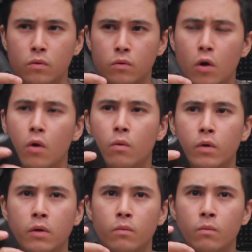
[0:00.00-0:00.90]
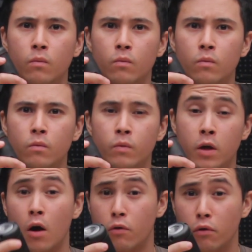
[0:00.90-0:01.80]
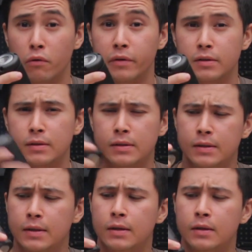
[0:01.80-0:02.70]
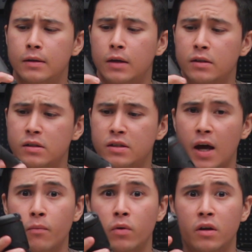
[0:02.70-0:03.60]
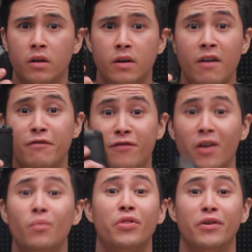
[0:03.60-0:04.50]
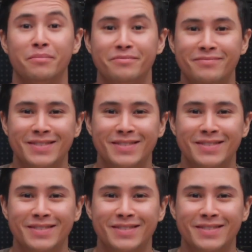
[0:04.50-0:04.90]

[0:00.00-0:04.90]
No, we can't chrono these. Guess it's time we can have fun with them.